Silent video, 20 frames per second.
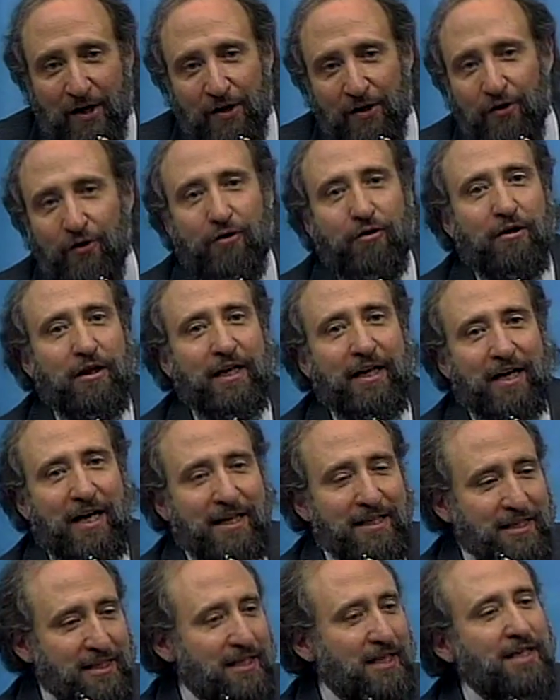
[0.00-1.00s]
You click
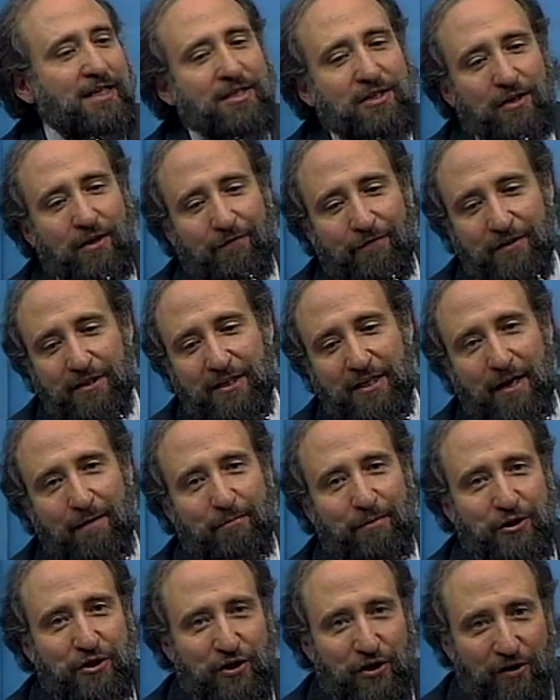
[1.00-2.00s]
on sea surface
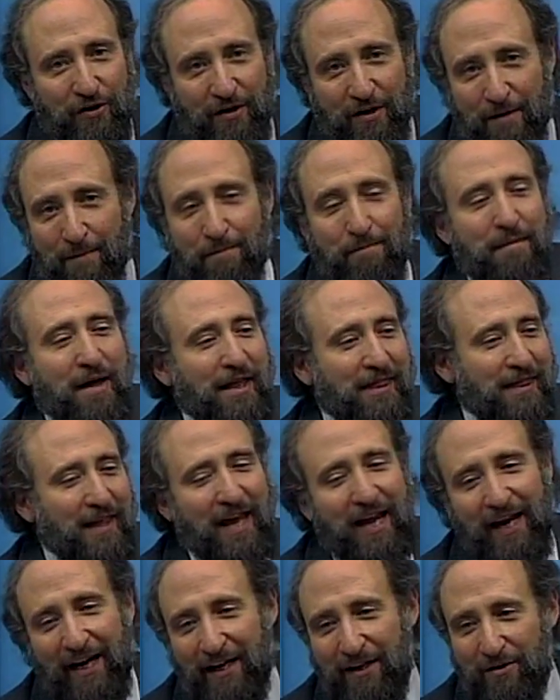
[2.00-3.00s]
temperature,
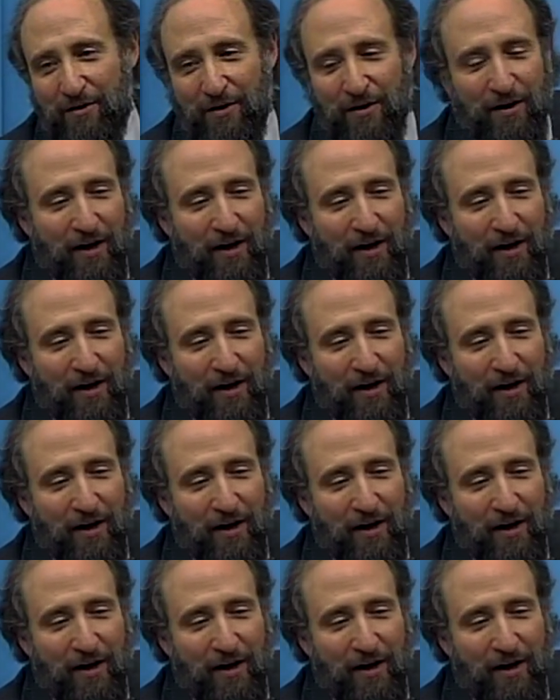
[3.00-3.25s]
methane,